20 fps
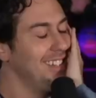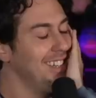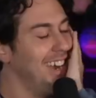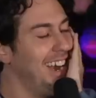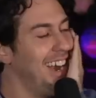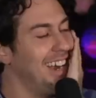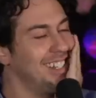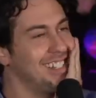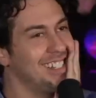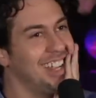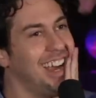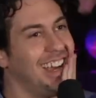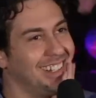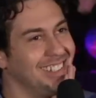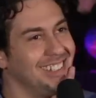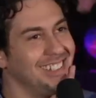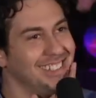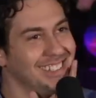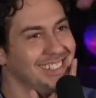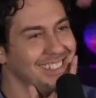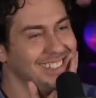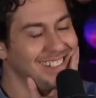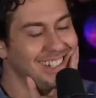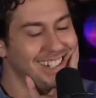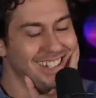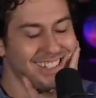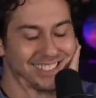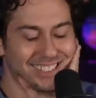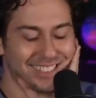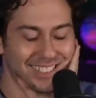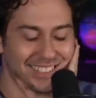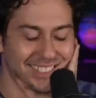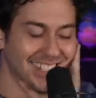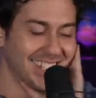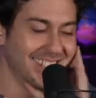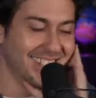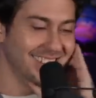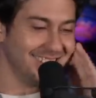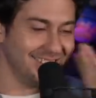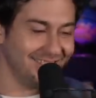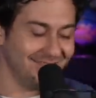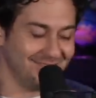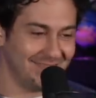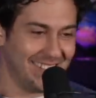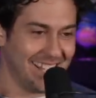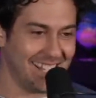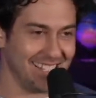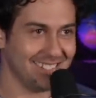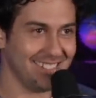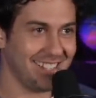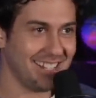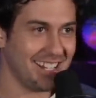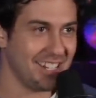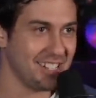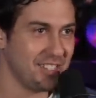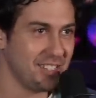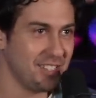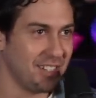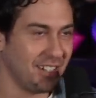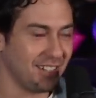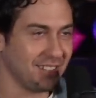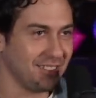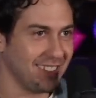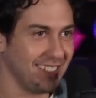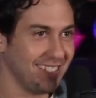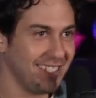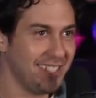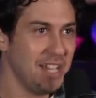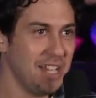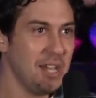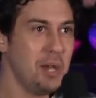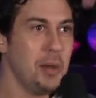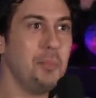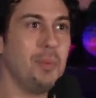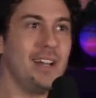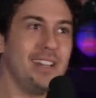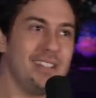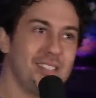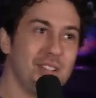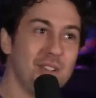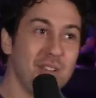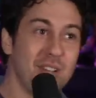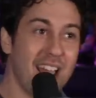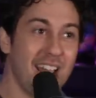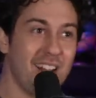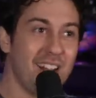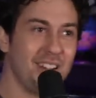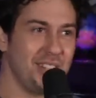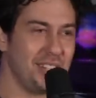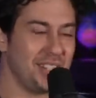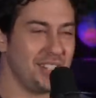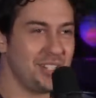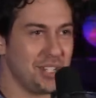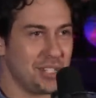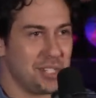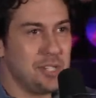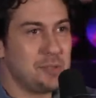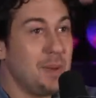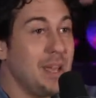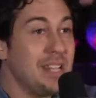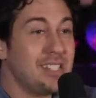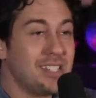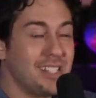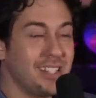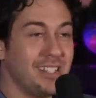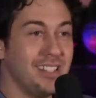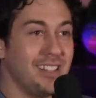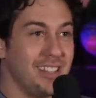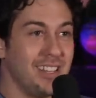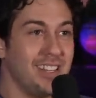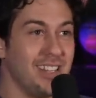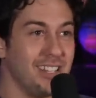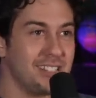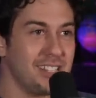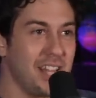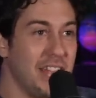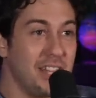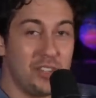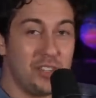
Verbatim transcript: yeah exactly yeah so then yeah, i got stuck with it but so now you can just it's basically this I,